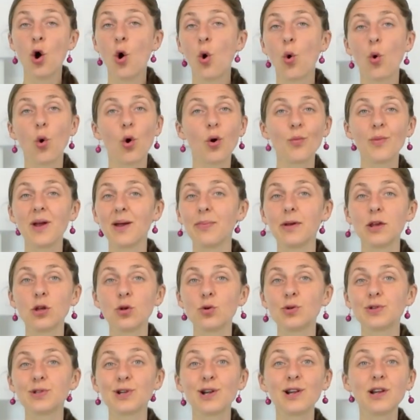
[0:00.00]
or maybe
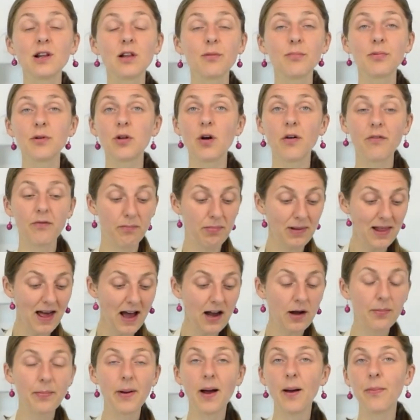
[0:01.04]
use a little bit of
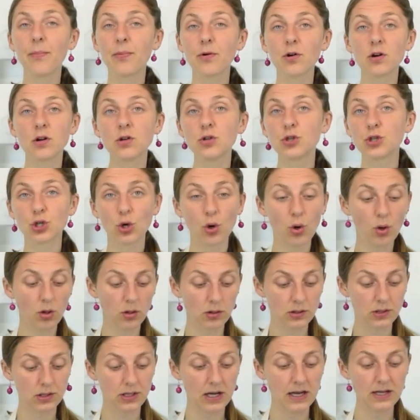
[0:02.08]
black pepper and
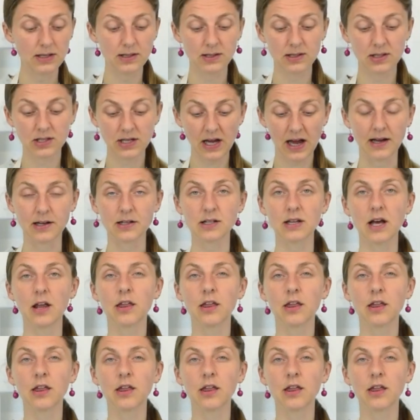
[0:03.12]
salt instead.